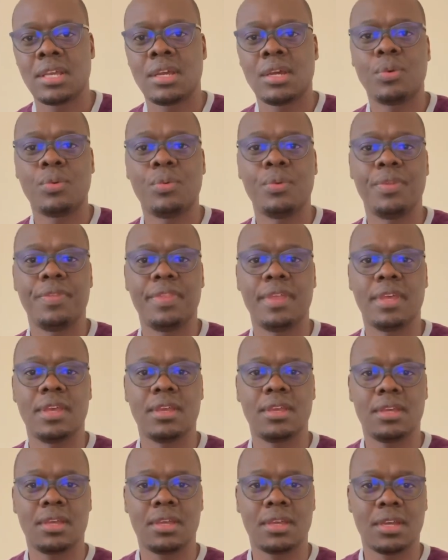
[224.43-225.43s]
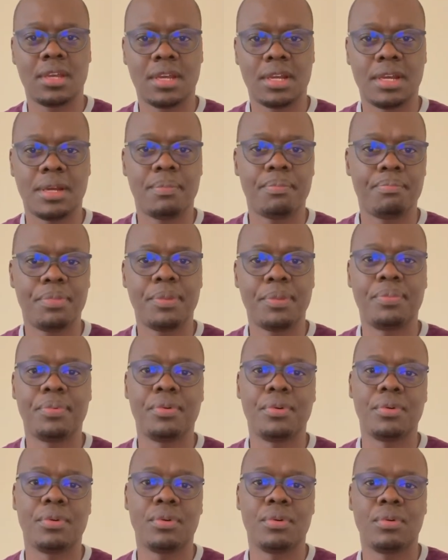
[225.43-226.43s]
with the
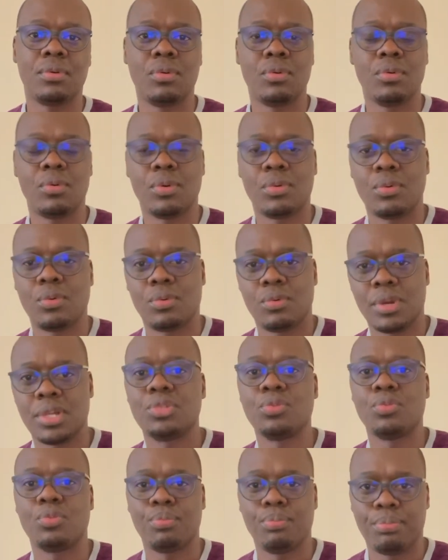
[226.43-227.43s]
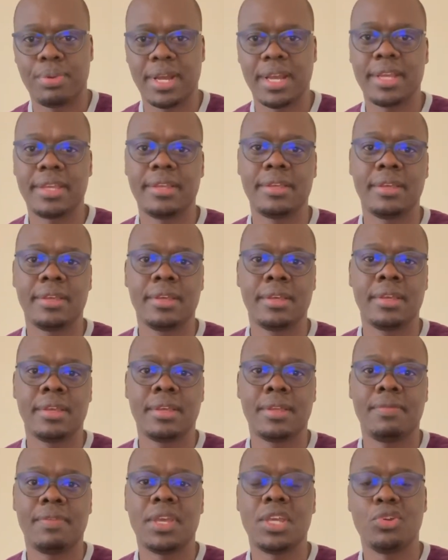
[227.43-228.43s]
people who want to buy
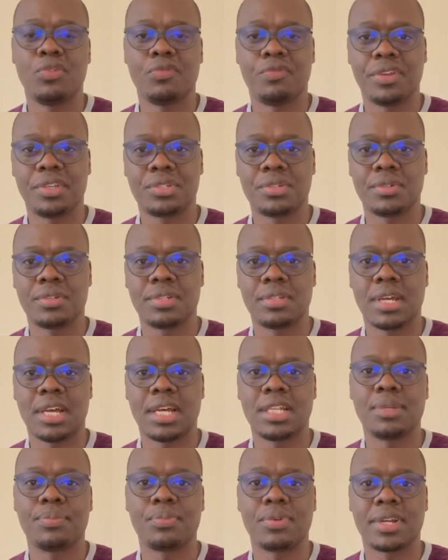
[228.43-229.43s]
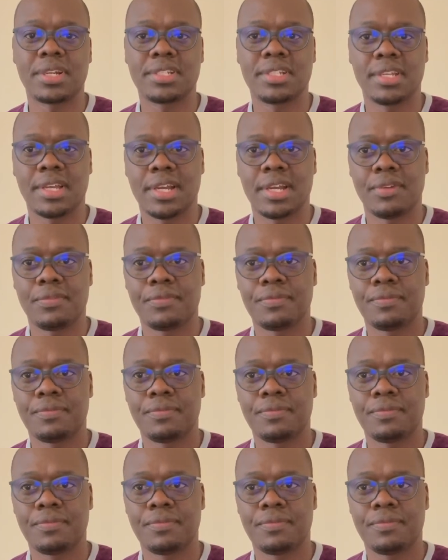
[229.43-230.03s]
the innovation and the products they have.